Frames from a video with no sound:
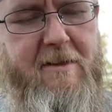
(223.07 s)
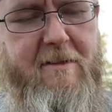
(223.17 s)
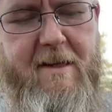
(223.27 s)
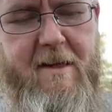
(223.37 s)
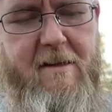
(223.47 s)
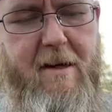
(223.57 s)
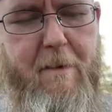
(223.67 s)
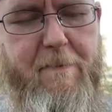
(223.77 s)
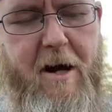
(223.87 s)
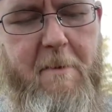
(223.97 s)
get a
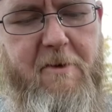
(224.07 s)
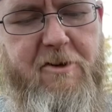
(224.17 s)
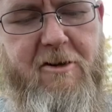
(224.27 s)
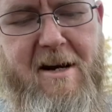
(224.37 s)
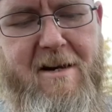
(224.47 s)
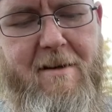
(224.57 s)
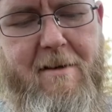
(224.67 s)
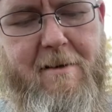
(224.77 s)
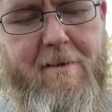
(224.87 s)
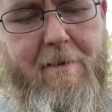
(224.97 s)
primer strike.
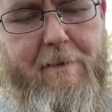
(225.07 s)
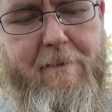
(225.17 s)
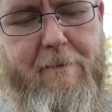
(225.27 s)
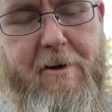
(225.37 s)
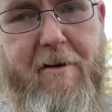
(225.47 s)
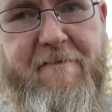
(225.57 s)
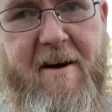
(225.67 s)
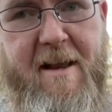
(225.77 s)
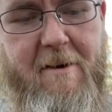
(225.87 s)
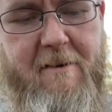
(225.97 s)
We're going to
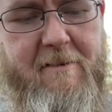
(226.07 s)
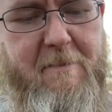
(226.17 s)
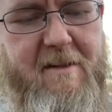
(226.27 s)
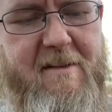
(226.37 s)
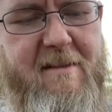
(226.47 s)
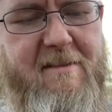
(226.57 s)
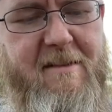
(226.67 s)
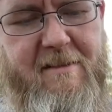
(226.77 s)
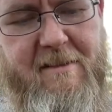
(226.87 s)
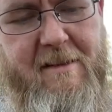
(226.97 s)
find out, because I'm going to test
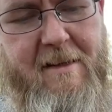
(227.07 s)
this.